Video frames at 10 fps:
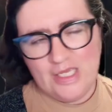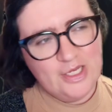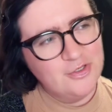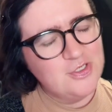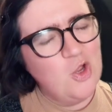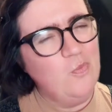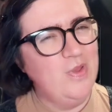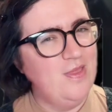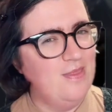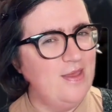Here's
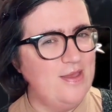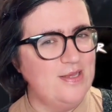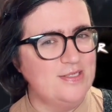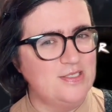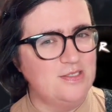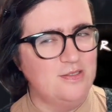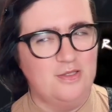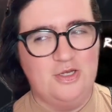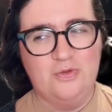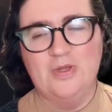hoping that
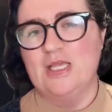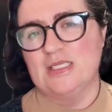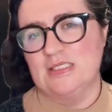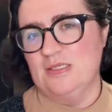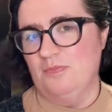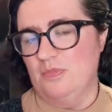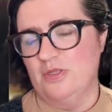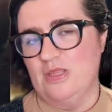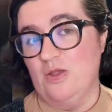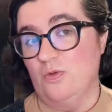the
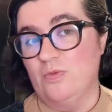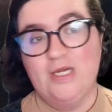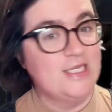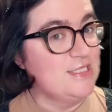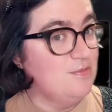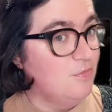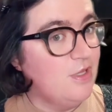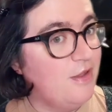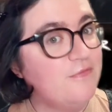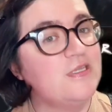old one gets some
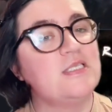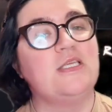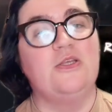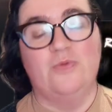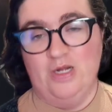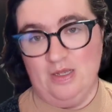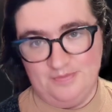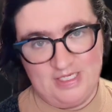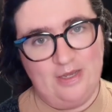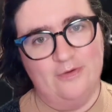love as the new one
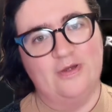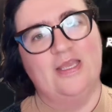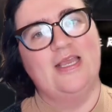comes out and can